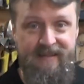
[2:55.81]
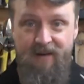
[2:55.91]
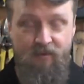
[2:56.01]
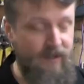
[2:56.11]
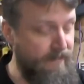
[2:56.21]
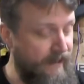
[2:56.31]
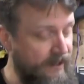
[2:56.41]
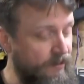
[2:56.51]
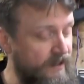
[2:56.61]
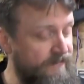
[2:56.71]
They don't really
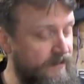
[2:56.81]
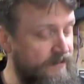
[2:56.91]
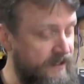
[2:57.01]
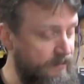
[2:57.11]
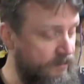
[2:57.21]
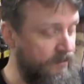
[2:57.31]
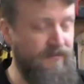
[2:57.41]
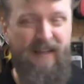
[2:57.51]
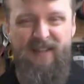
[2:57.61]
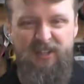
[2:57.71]
make rugged phones anymore.
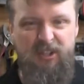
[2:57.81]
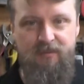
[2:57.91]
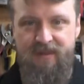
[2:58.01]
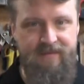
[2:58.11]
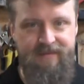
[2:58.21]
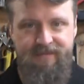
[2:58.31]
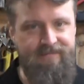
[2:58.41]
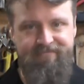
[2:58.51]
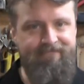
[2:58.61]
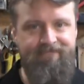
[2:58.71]
They do, but
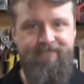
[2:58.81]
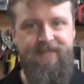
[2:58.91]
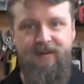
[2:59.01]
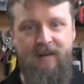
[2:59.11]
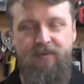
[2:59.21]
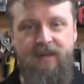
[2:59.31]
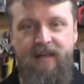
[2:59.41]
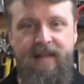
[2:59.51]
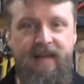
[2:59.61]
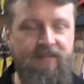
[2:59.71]
they're not putting
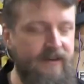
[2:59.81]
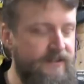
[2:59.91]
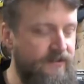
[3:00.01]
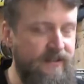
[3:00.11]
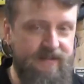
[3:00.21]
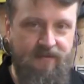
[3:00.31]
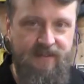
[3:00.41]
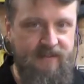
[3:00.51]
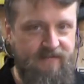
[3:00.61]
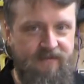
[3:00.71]
any effort into it. So
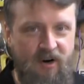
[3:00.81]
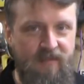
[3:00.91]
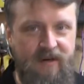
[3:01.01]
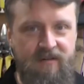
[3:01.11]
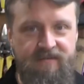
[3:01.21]
this is a far better